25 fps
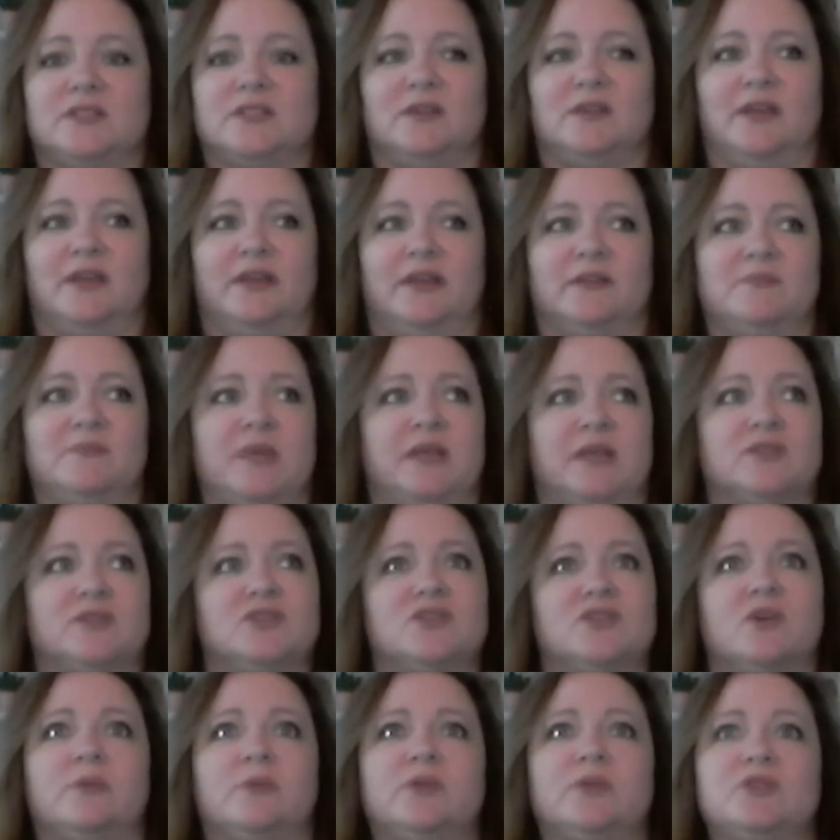It makes
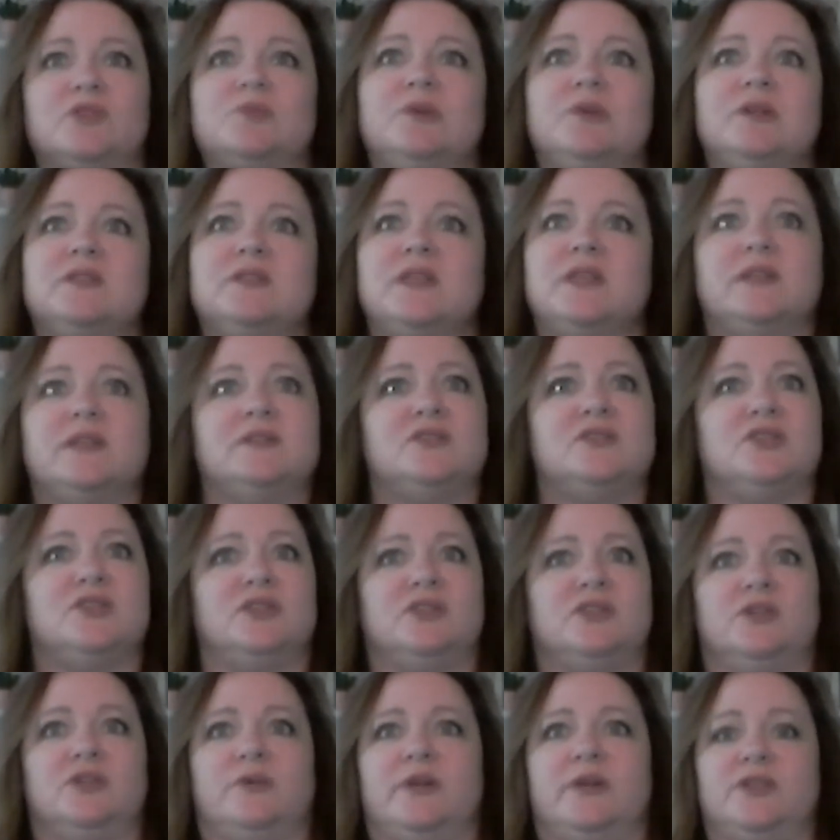so much more sense to
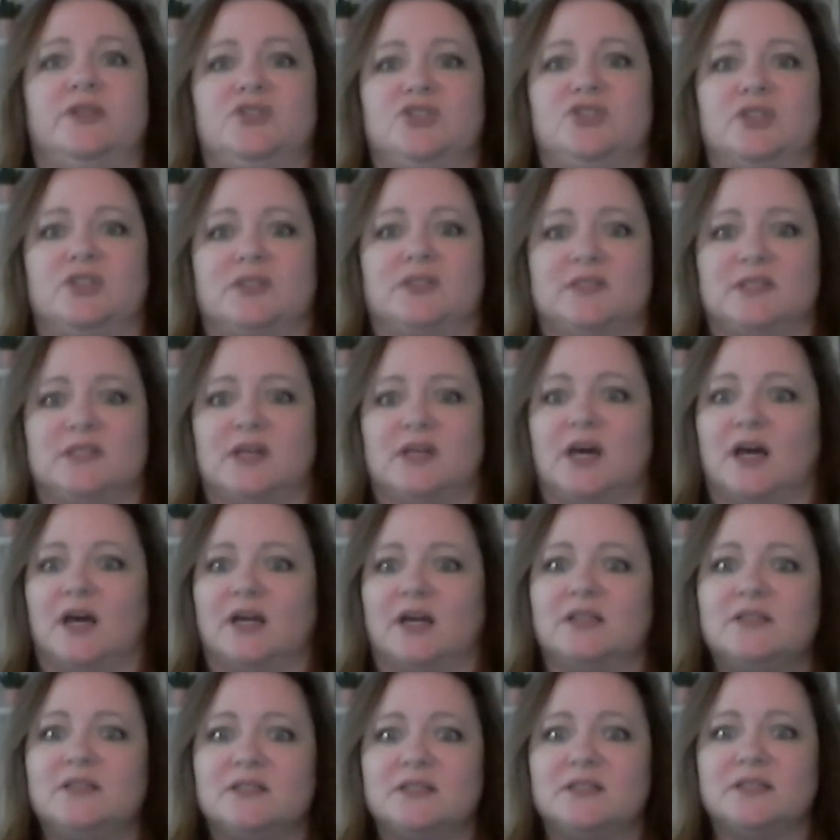do it just
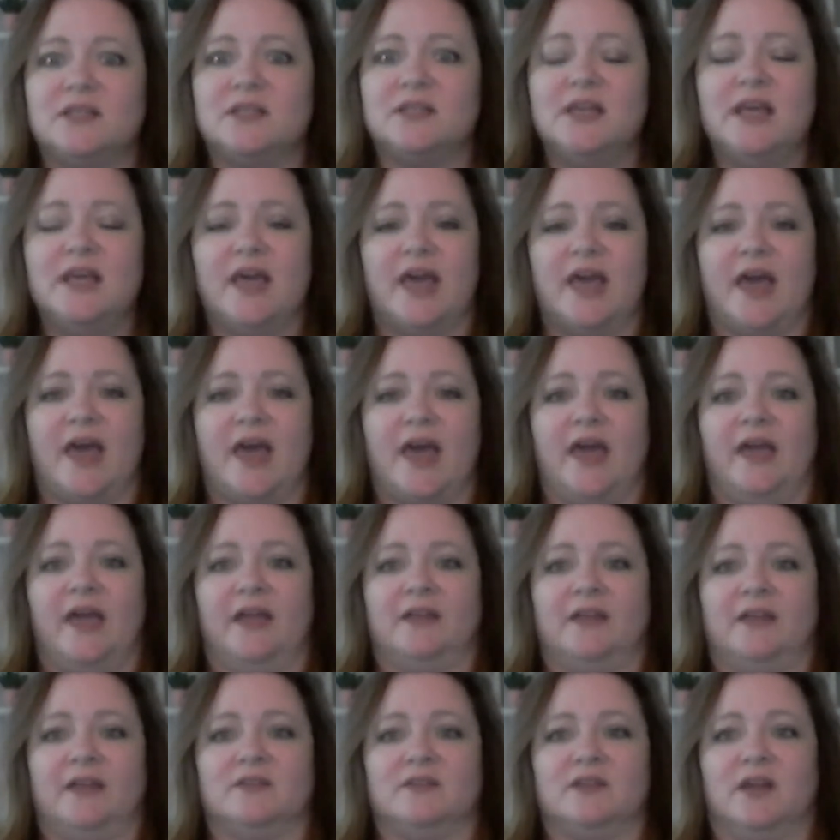us.
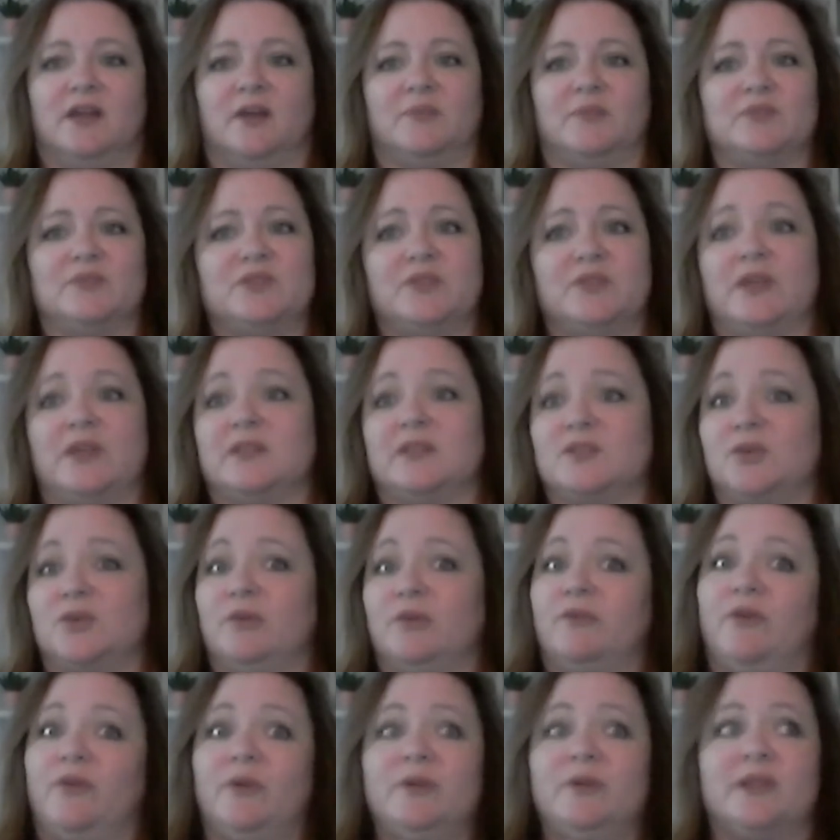And so that's
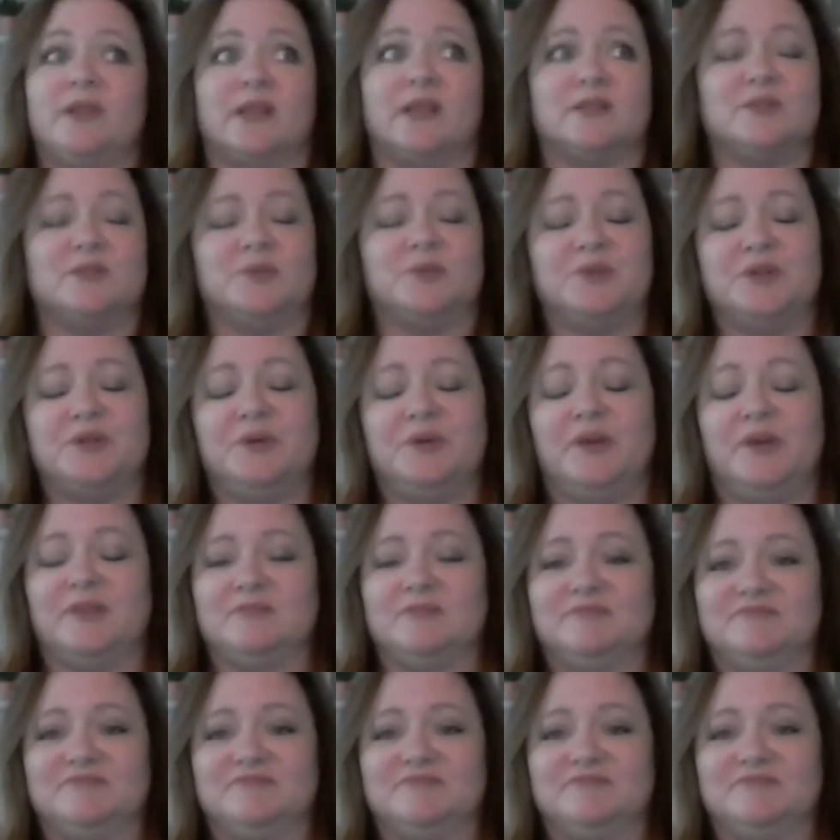going forward, that's what we're doing.